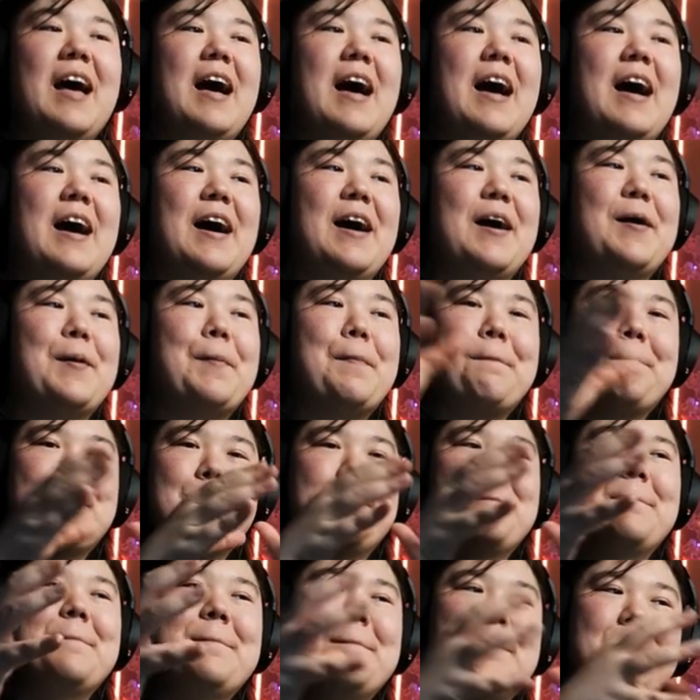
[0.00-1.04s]

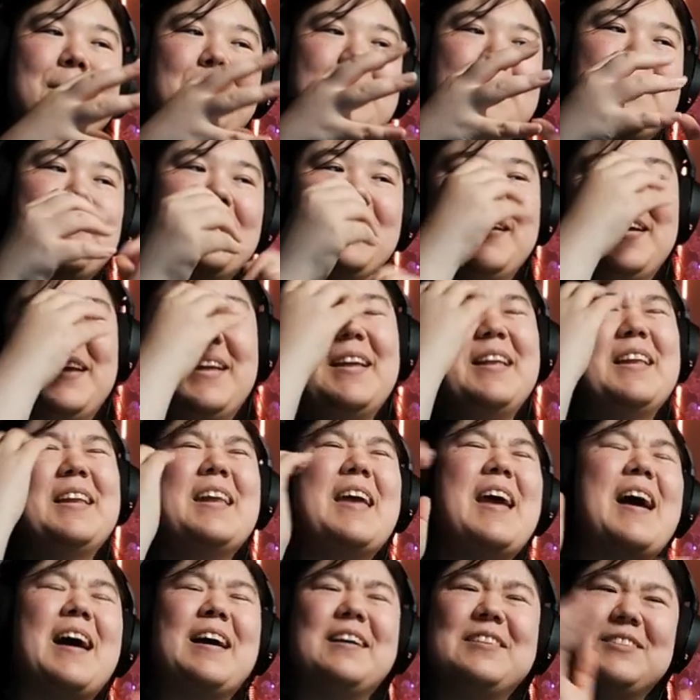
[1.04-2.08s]

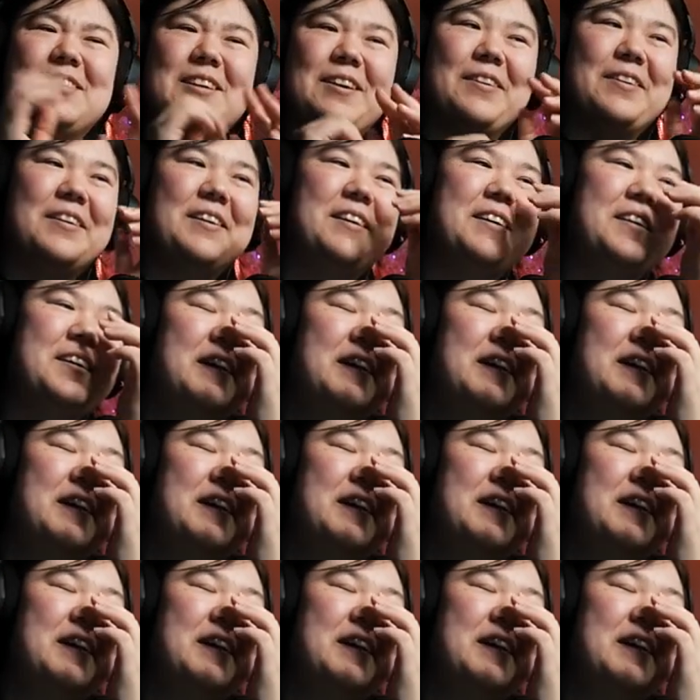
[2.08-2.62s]
Yeah, so...